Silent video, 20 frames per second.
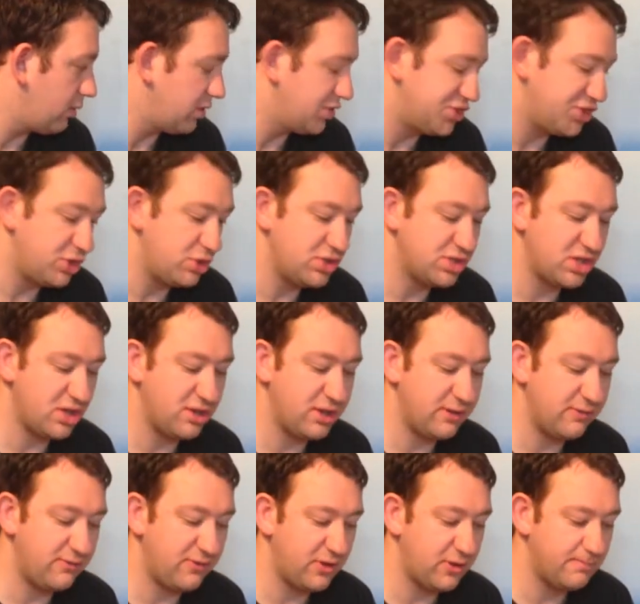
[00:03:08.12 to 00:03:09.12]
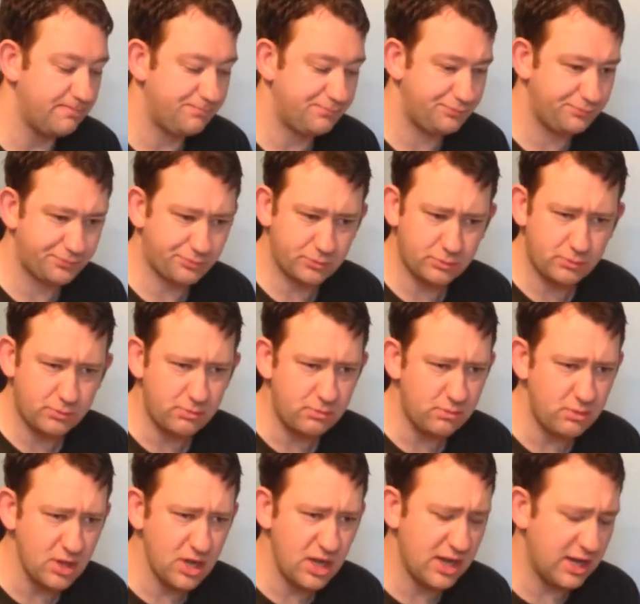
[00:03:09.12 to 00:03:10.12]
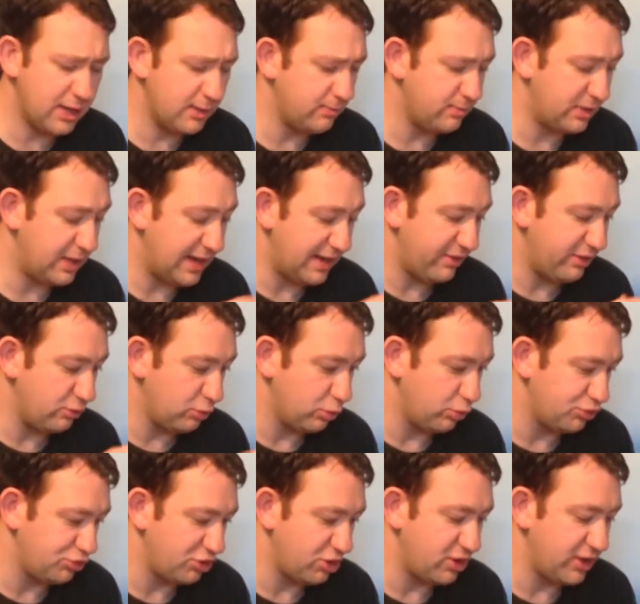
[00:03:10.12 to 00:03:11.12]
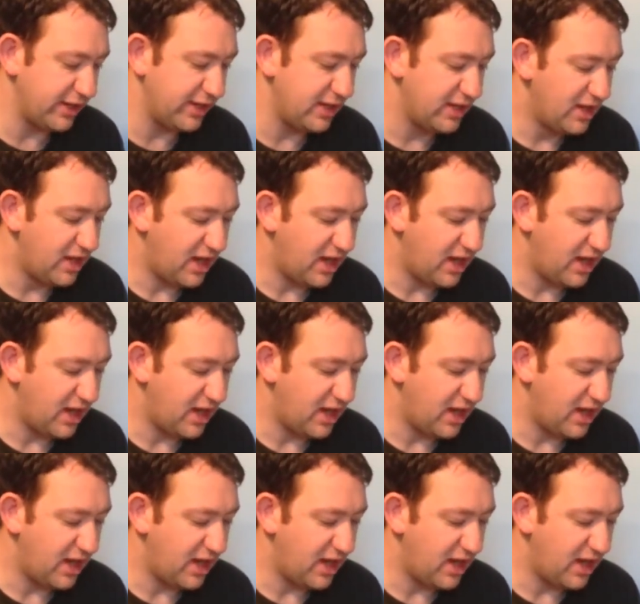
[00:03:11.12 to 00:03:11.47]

as soon as I've now they're all dry,